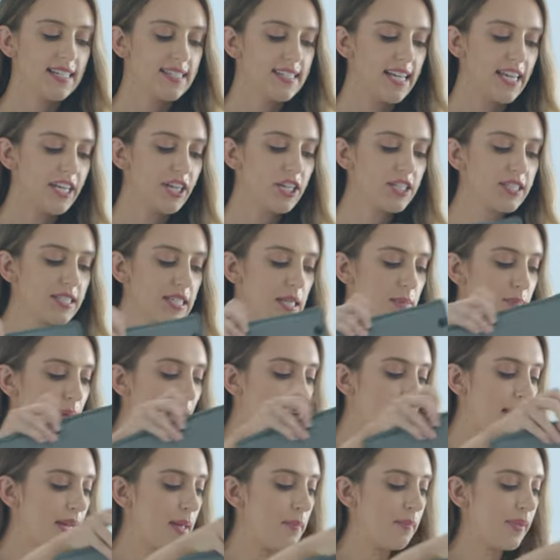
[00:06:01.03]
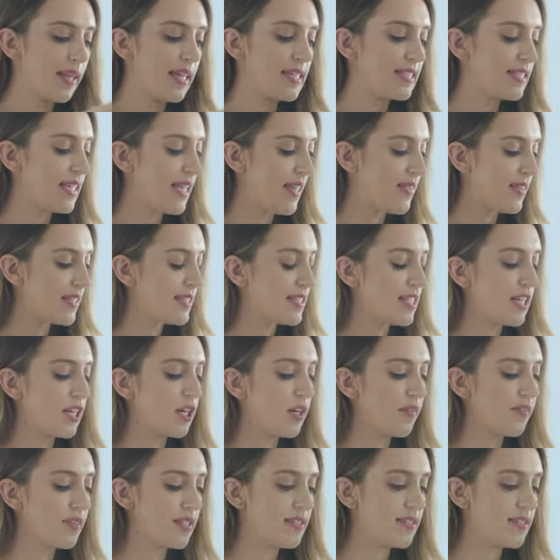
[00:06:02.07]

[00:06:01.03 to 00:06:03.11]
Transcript: Take your seat pad and place it in the center of the